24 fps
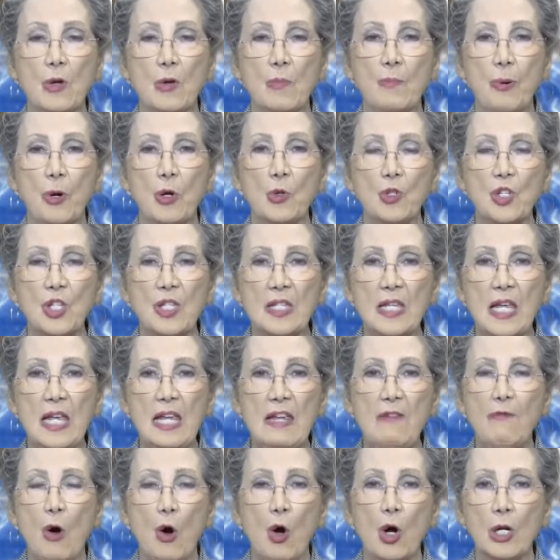
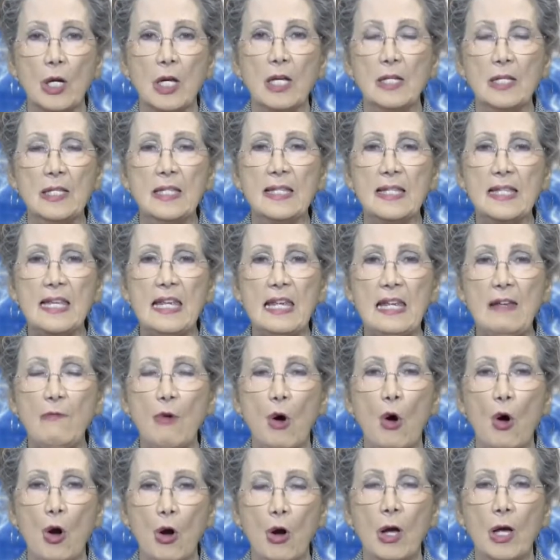perceive or conceive
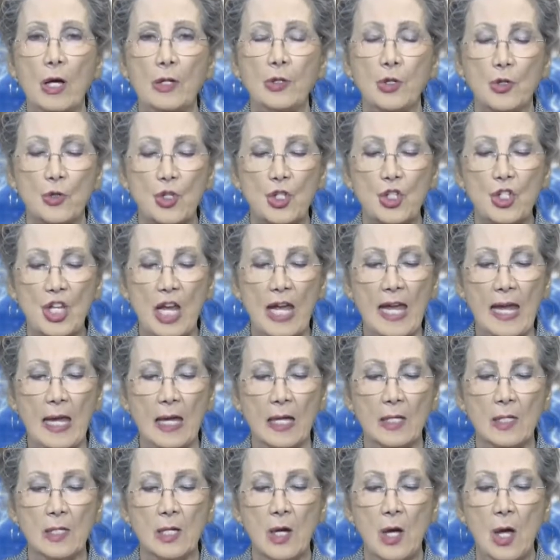or
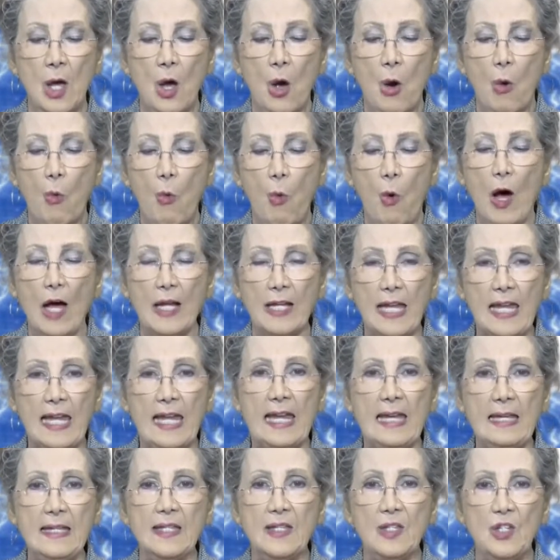understand what
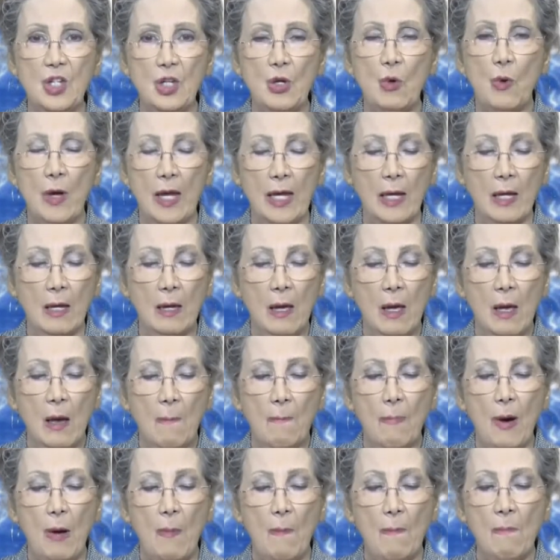He's doing.
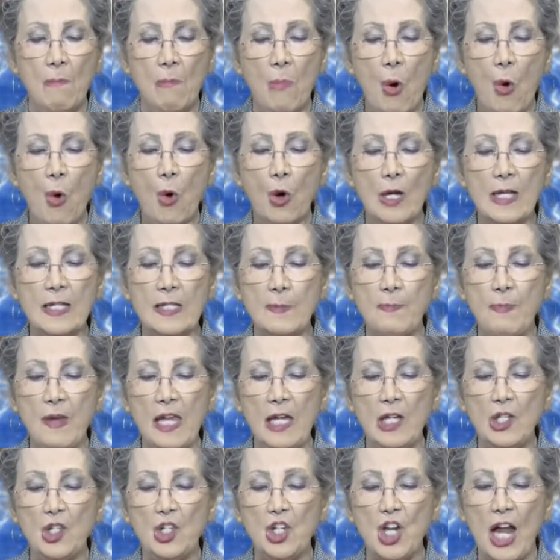But more is
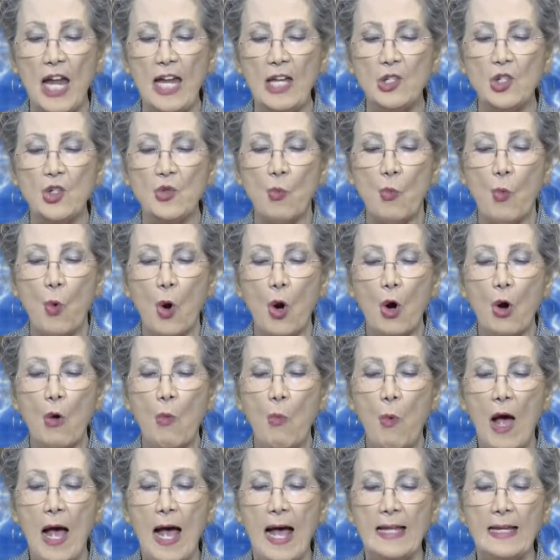being changed
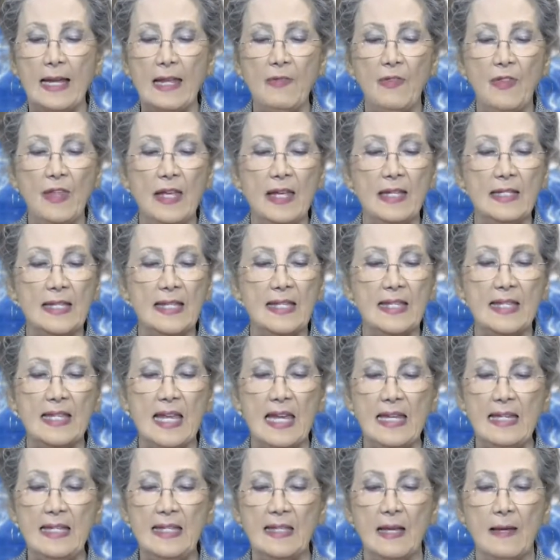worldwide in this
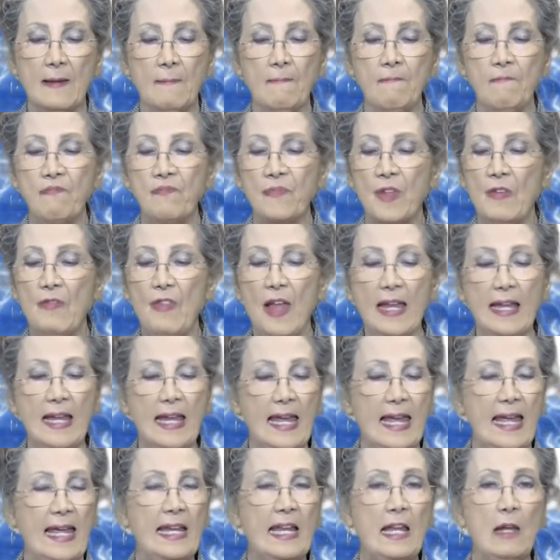season than
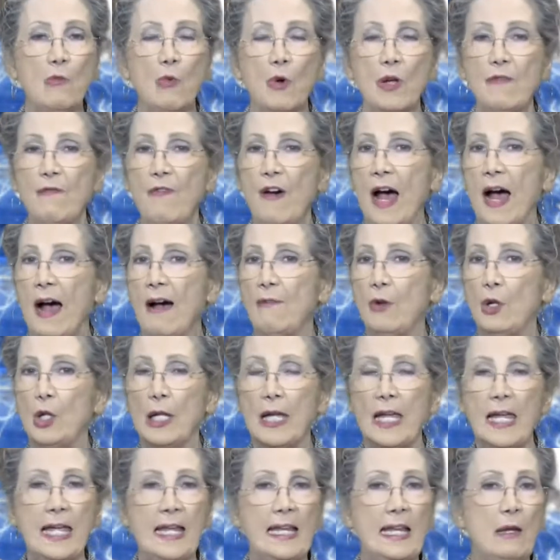any revival,
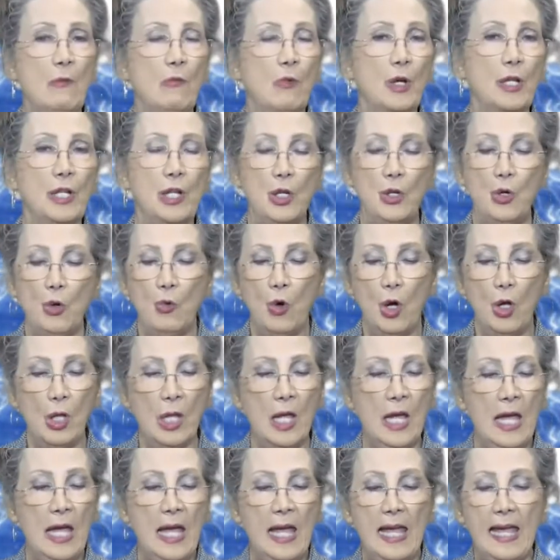any renewal,
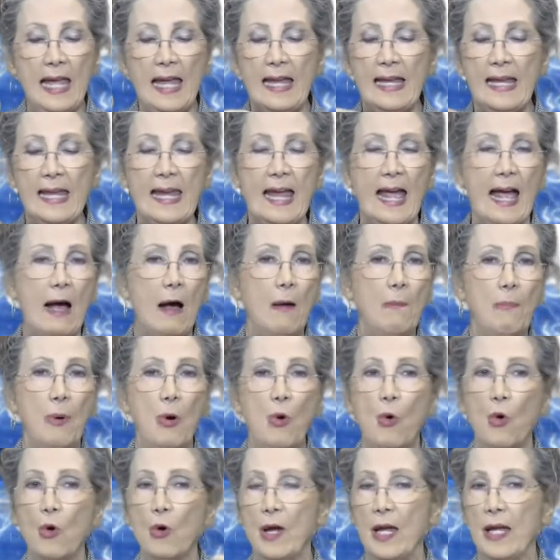any
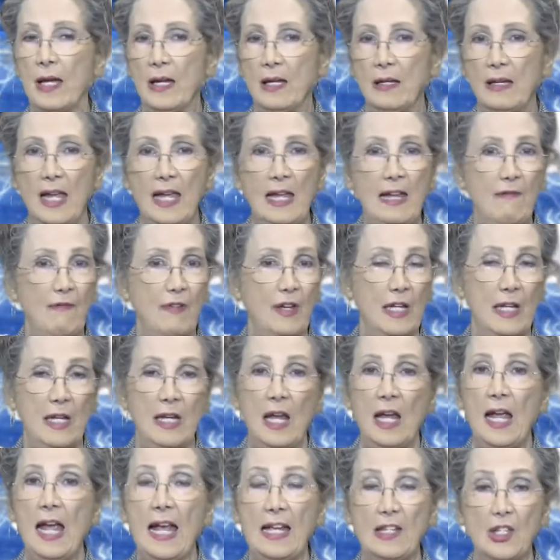outpouring even
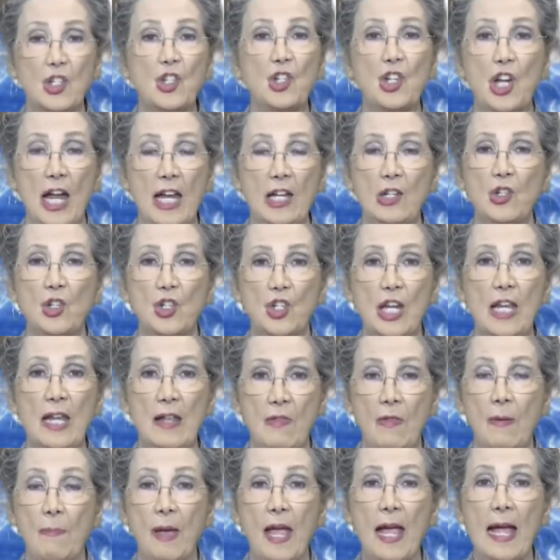has changed
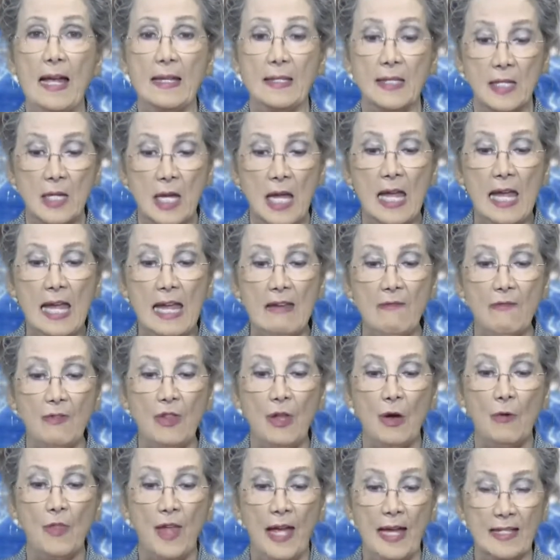in the past, even
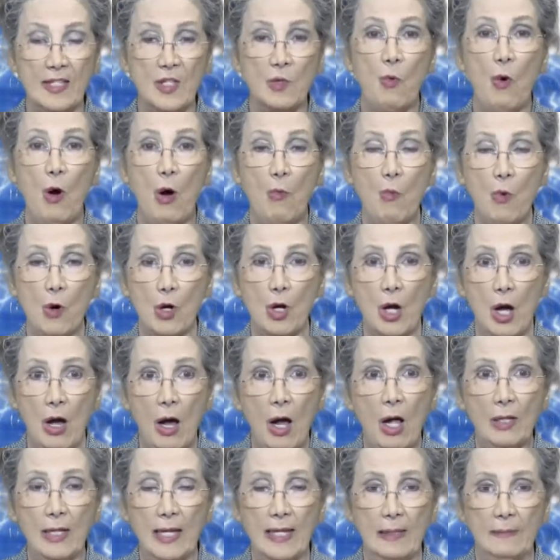though that's what we're
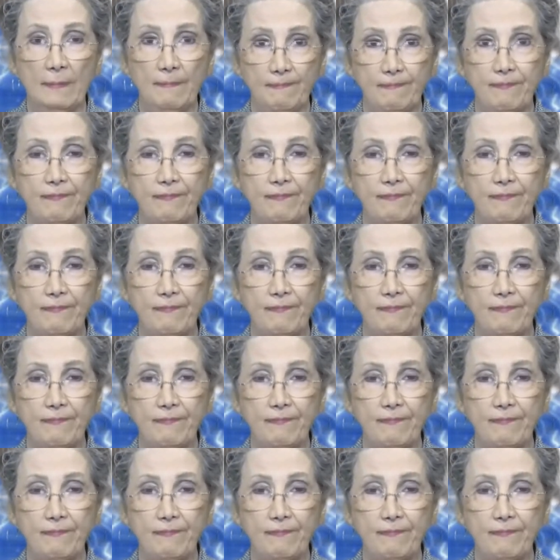calling